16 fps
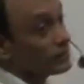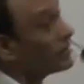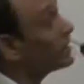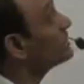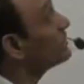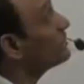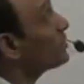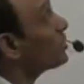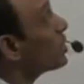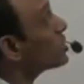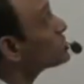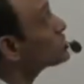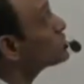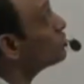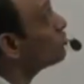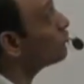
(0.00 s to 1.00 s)
then the
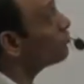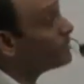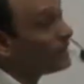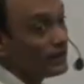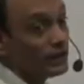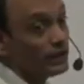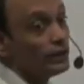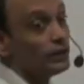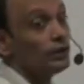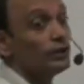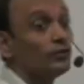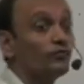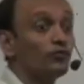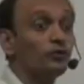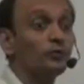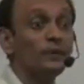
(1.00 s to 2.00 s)
velocity of B
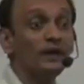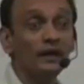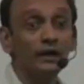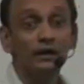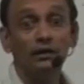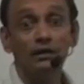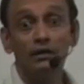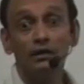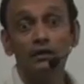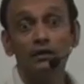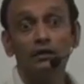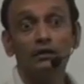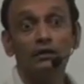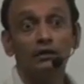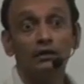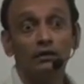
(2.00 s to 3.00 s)
would be
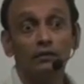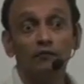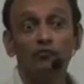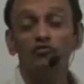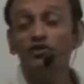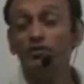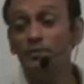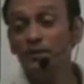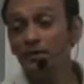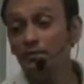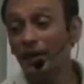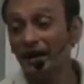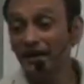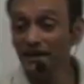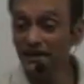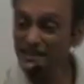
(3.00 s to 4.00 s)
VB
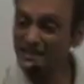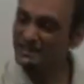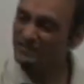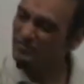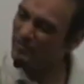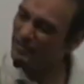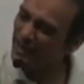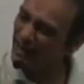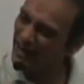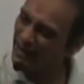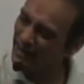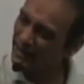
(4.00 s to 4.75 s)
minus VA.